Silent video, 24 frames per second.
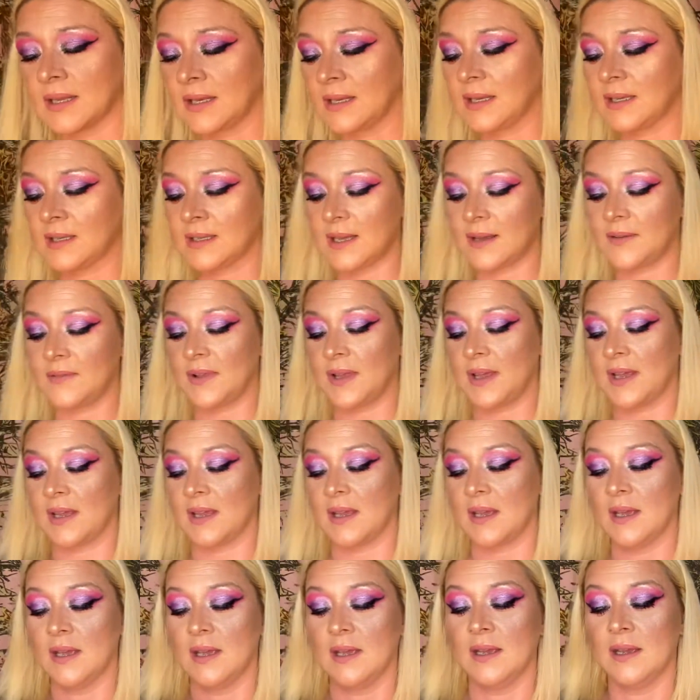does have like,
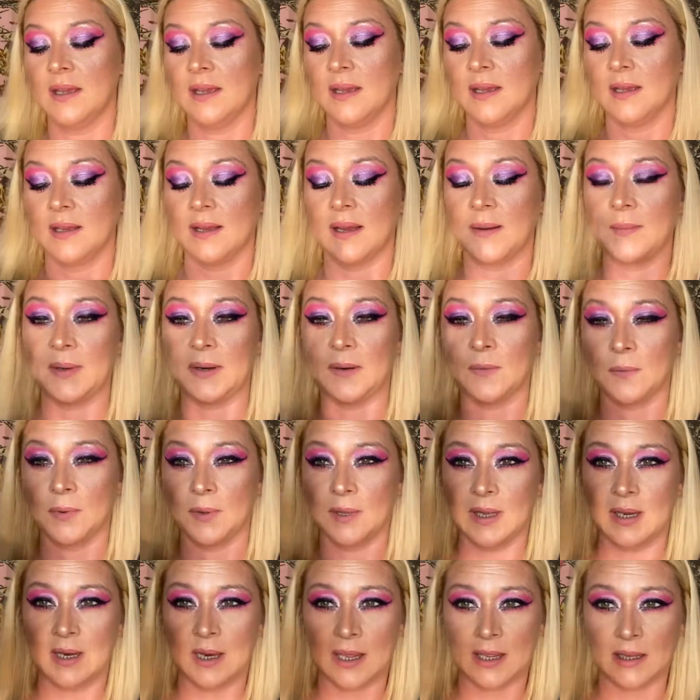I mean, I
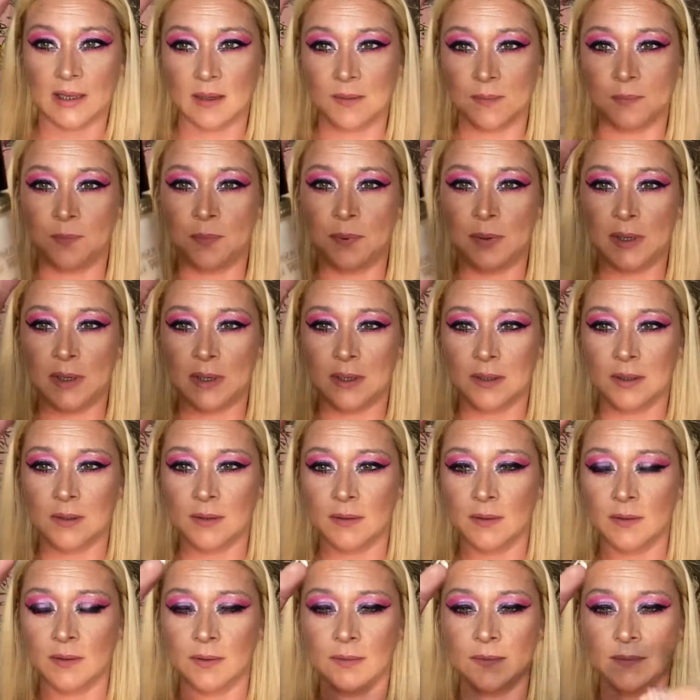really like the
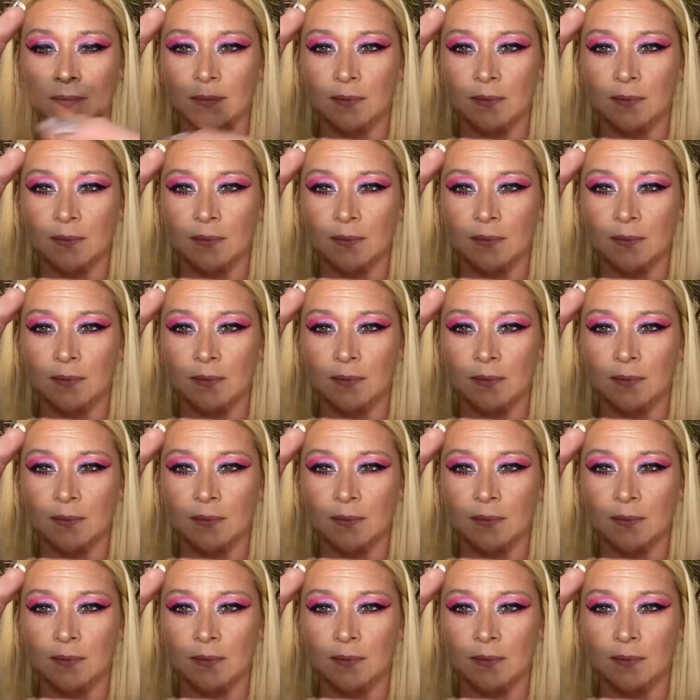bottle.